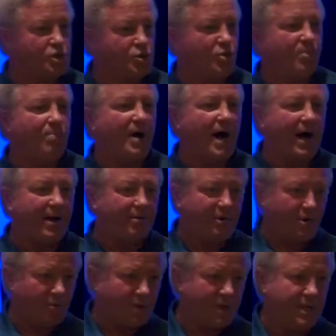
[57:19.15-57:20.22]
to a
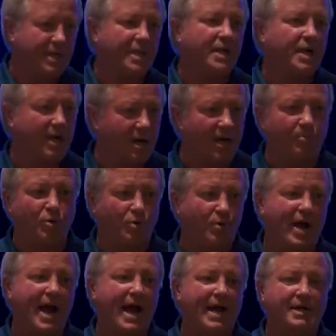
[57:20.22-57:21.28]
pilot, we did it in a couple
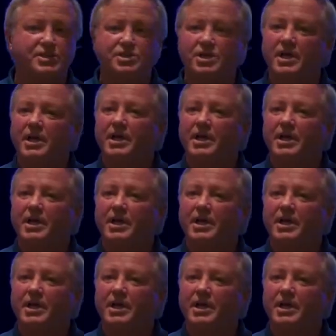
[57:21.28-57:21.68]
racks,